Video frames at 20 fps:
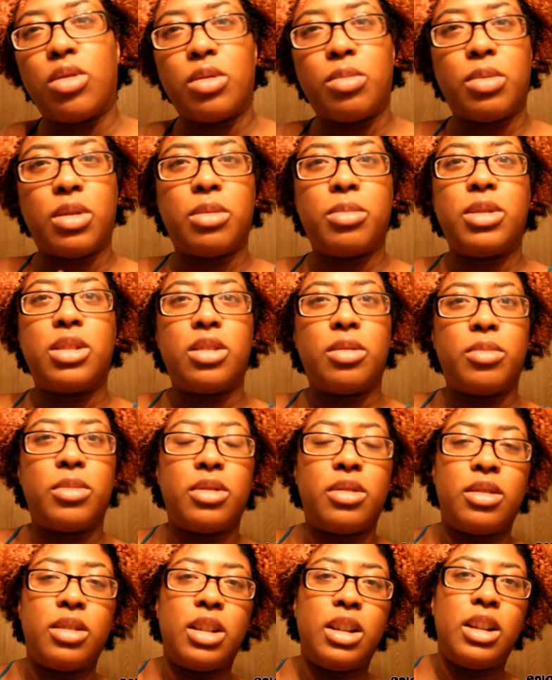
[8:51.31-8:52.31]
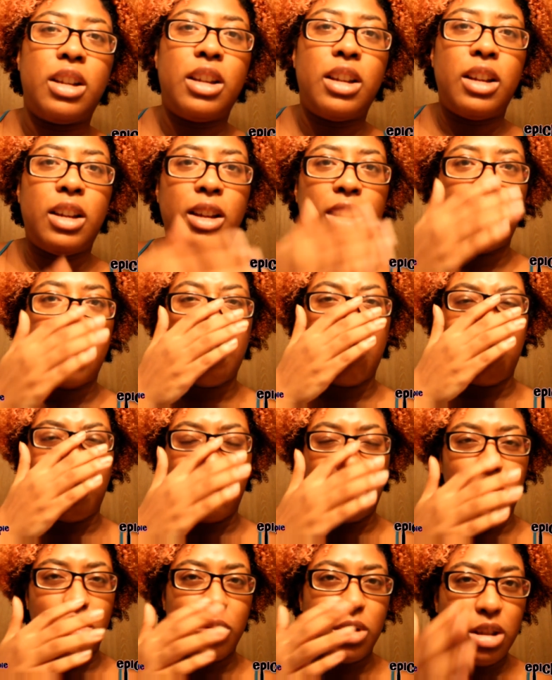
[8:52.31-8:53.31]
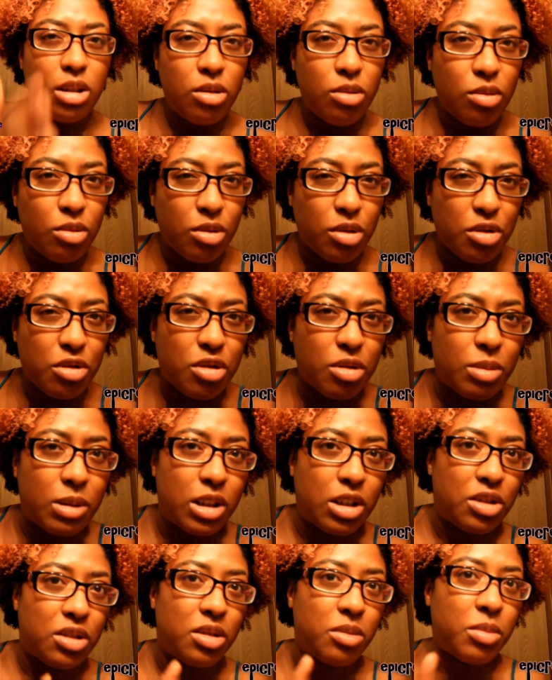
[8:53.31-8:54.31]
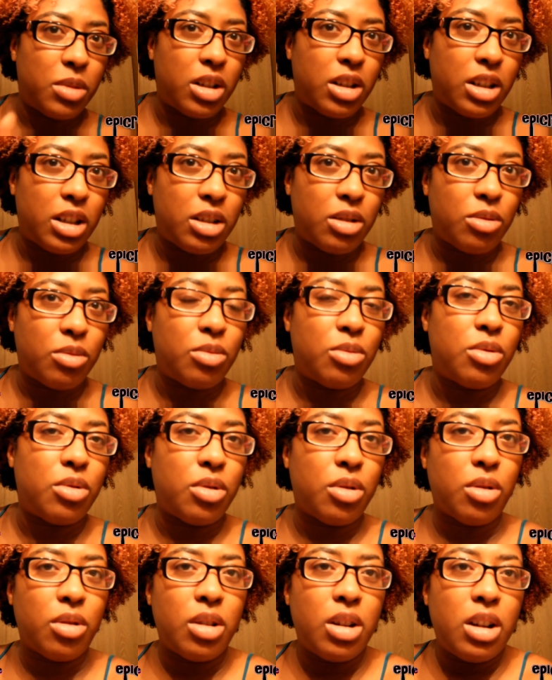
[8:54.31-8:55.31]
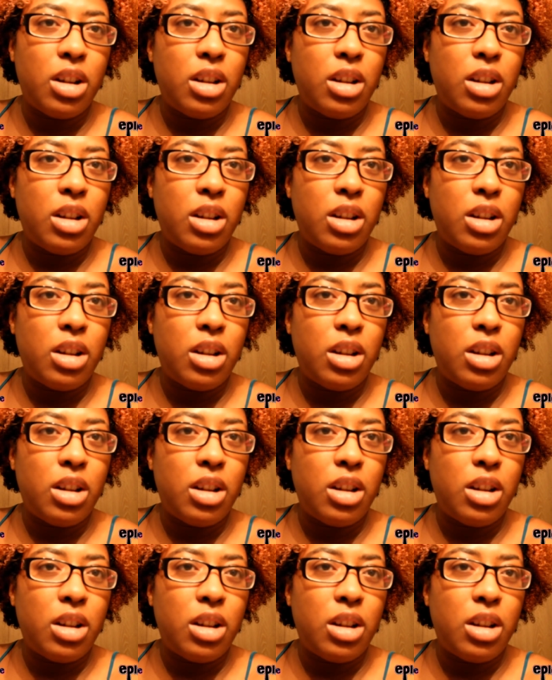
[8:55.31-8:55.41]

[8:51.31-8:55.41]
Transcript: There's probably something have to do with you or your subconscious mind or